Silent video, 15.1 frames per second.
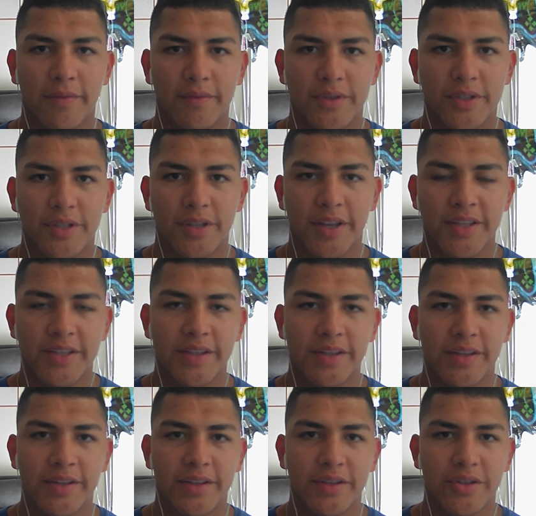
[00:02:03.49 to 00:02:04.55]
just
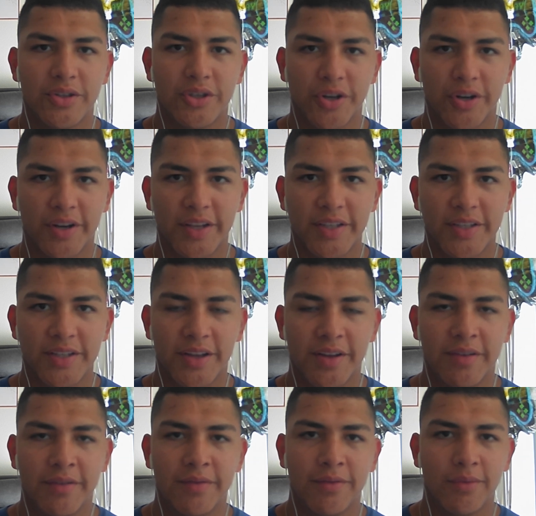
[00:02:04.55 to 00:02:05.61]
unsureness
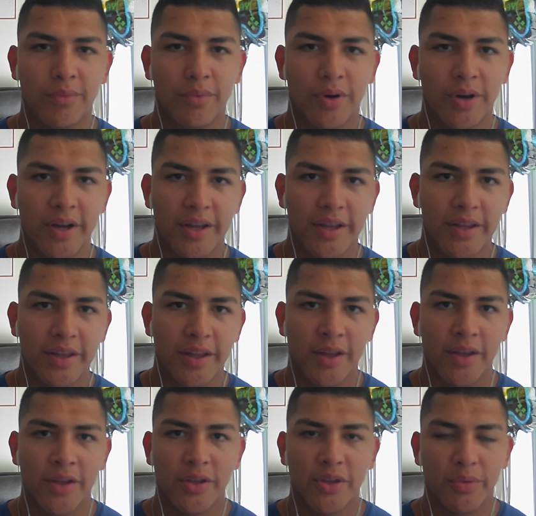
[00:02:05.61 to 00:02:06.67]
of what
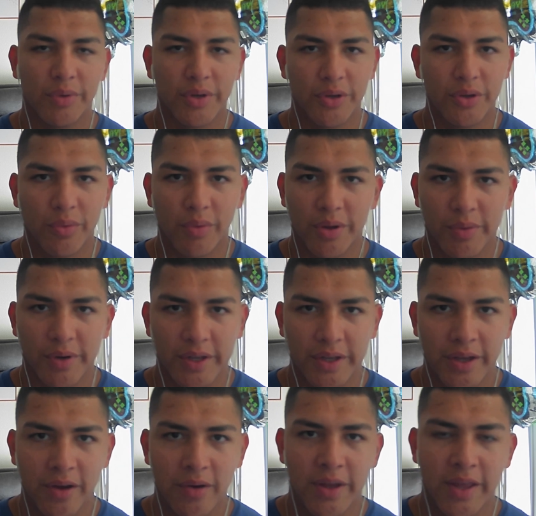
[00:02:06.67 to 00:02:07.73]
you want to do, where you want to
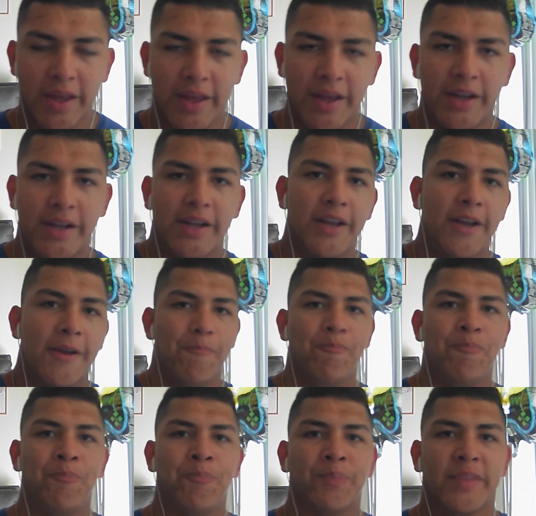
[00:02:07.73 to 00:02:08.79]
go.
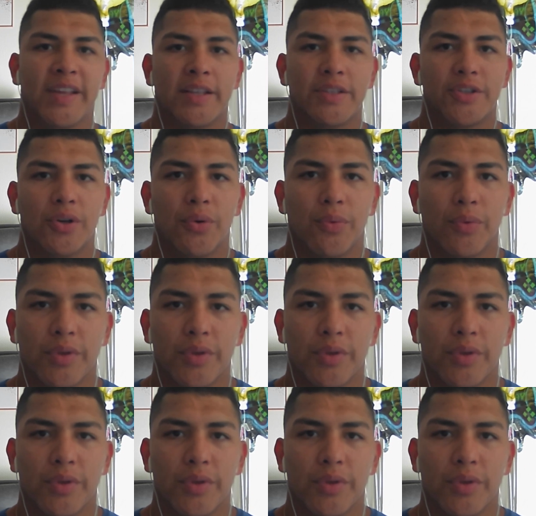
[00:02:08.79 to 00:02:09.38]
And so